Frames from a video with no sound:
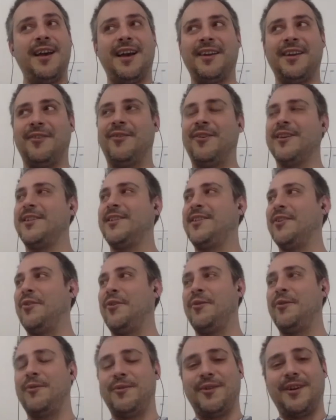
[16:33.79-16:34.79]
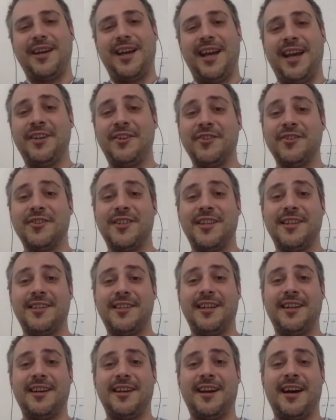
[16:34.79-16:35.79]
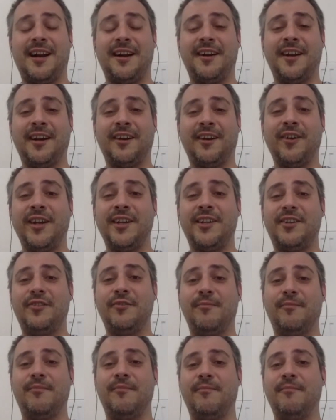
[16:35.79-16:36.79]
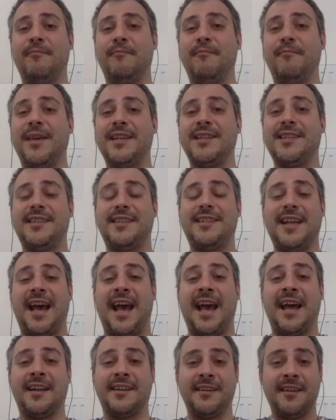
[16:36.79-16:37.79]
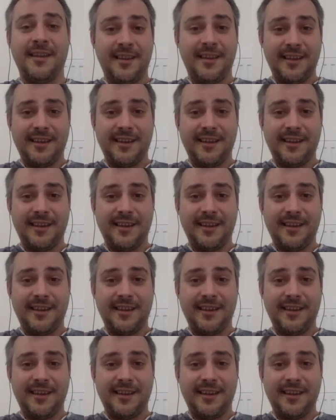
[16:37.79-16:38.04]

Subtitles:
And also agencies are not going to miss that